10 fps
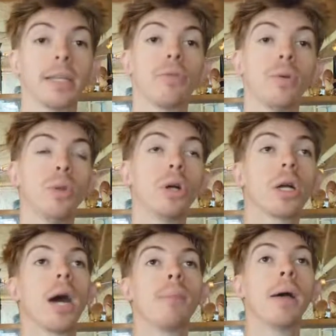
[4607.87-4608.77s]
If you look
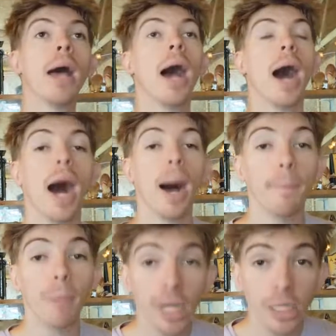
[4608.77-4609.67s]
up uh,
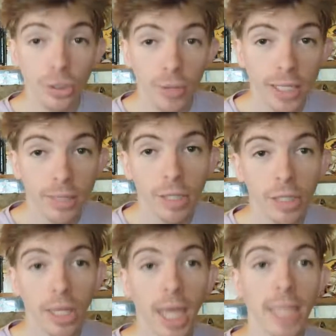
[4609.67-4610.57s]
money
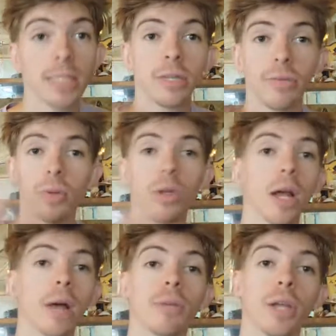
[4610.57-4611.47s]
transmitter's license, if you look
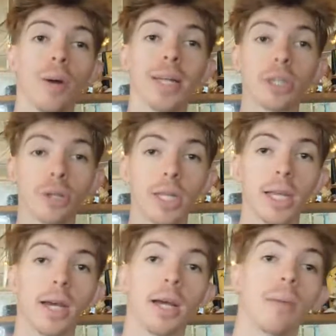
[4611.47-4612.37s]
up, you know,
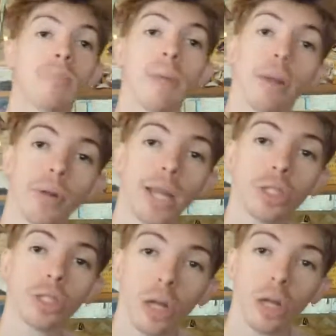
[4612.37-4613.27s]
Aeternia,
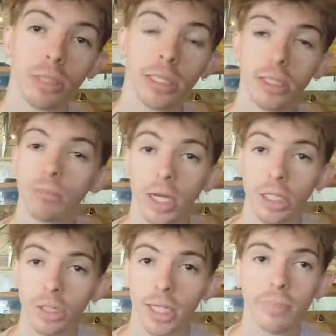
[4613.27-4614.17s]
micronation currency, money
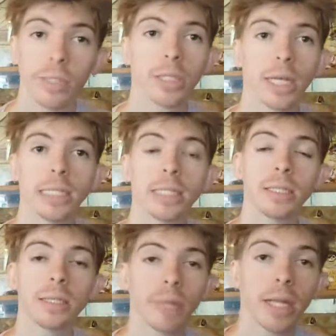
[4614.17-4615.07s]
transmitter's license,
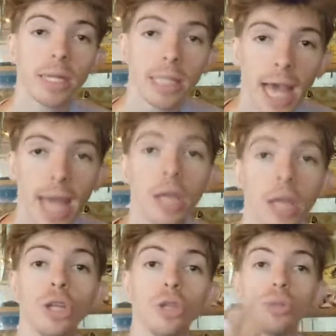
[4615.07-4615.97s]
something like that,
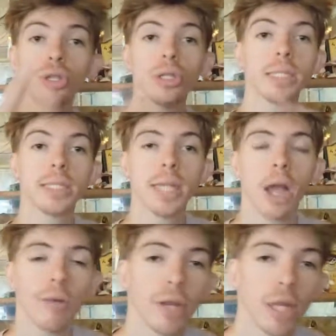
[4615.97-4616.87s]
you should see
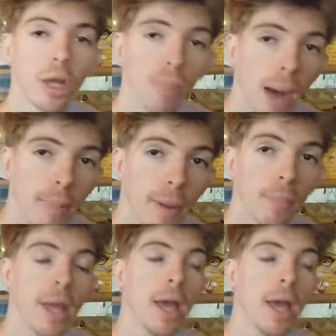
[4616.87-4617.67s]
our video pop up.